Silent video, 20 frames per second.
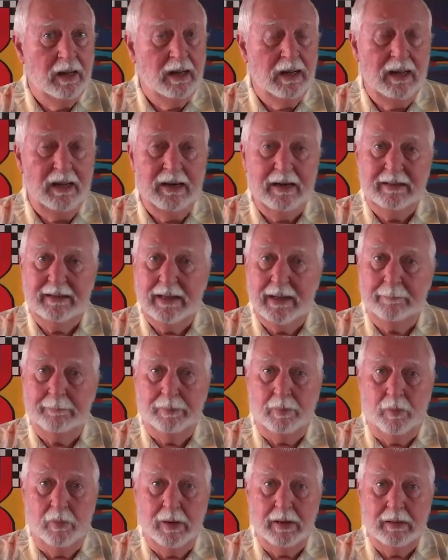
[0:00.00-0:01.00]
And at that
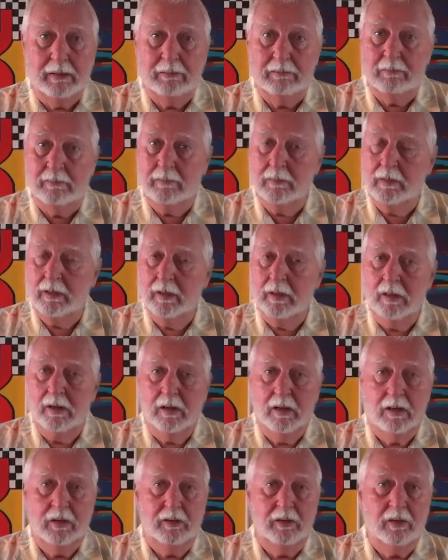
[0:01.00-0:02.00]
point,
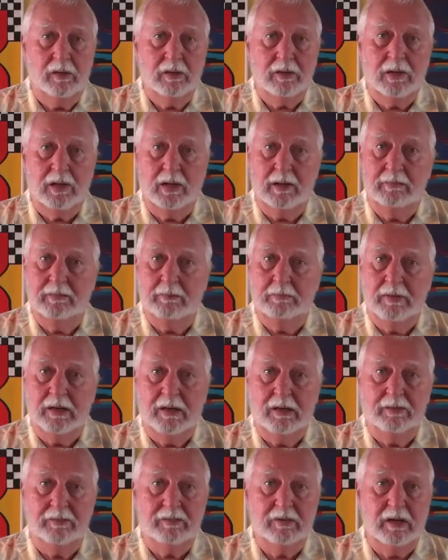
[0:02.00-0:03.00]
don't come to
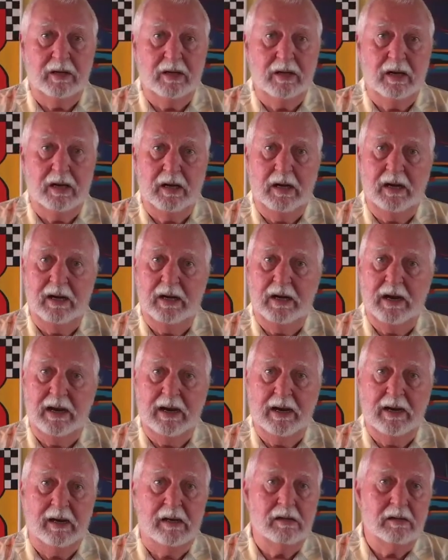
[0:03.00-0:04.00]
me and say, hey,
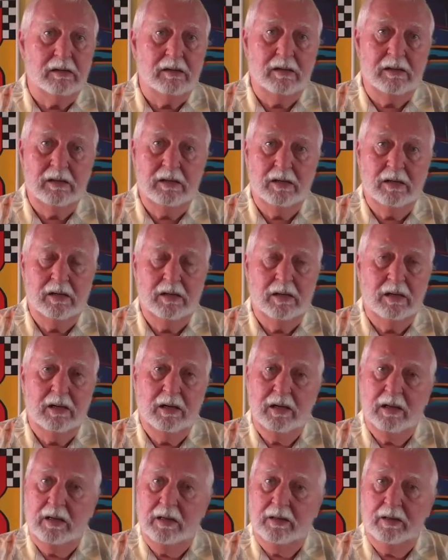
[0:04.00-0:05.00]
Al,
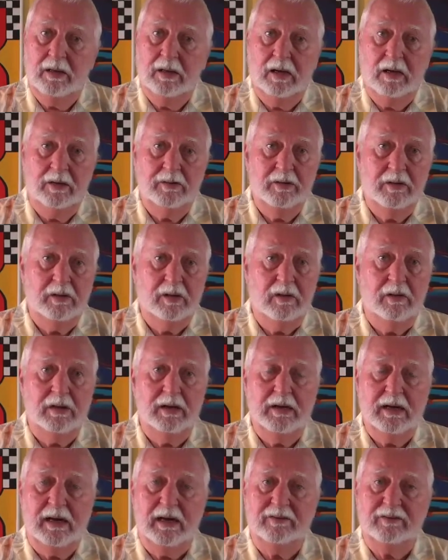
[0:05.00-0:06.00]
you know, you
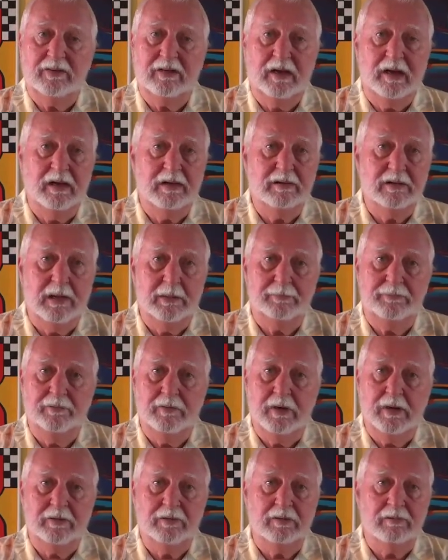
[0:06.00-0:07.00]
don't God stands up
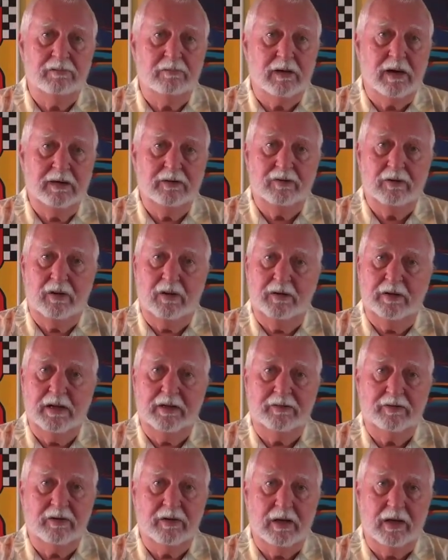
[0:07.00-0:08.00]
for us and writes all
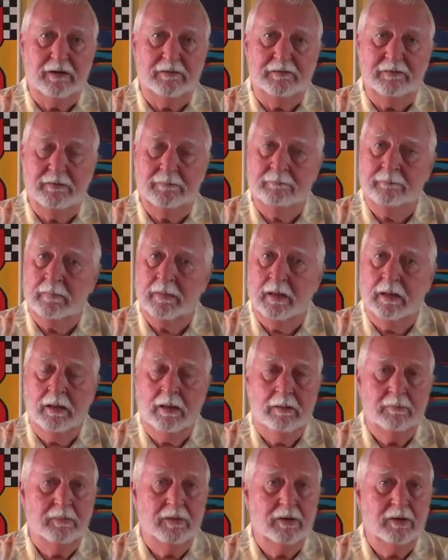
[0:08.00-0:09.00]
that stuff.
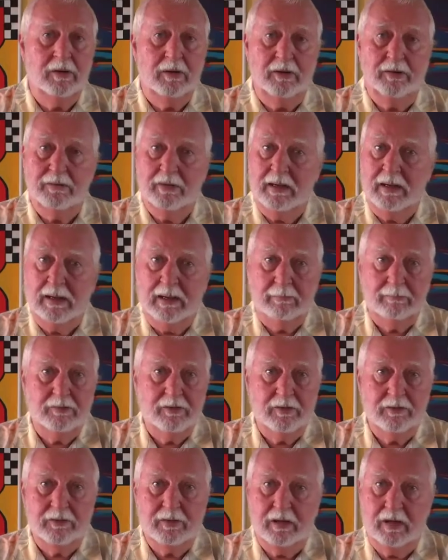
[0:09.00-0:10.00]
Because I'm
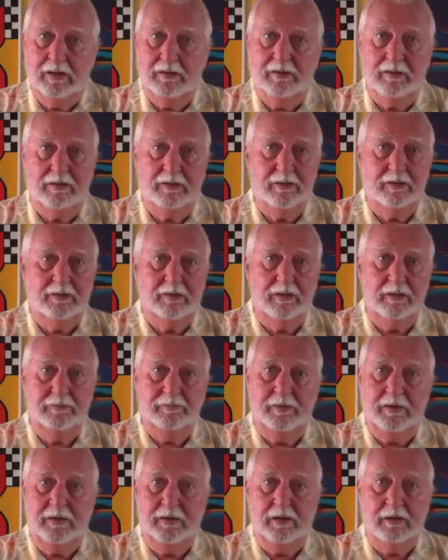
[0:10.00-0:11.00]
just telling you this in the
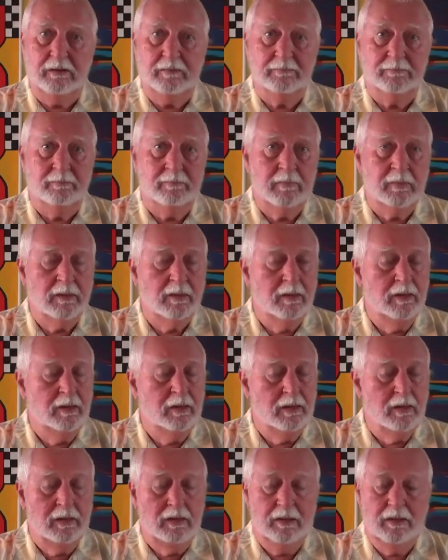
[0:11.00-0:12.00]
video.
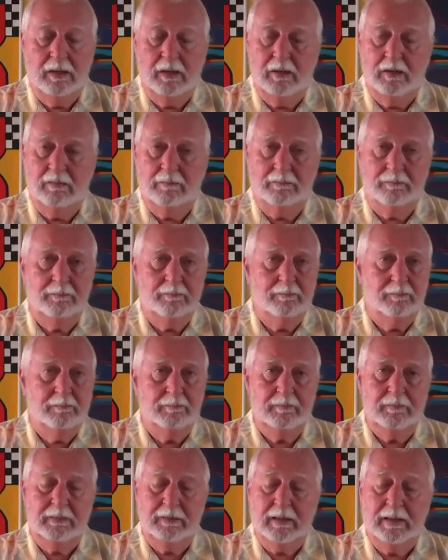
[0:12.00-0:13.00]
You know,
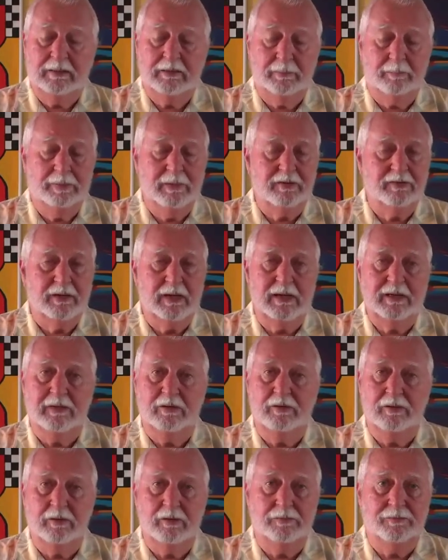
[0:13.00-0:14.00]
that's the best I
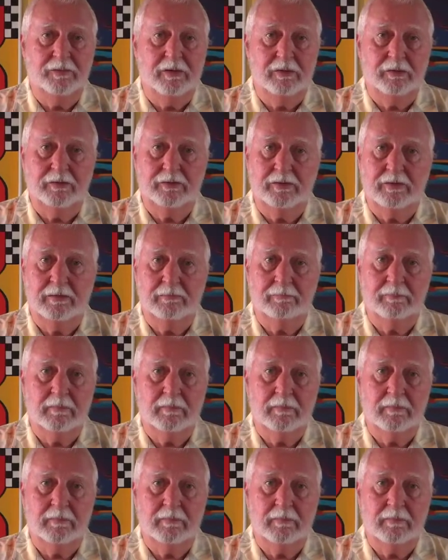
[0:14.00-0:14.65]
can do, folks.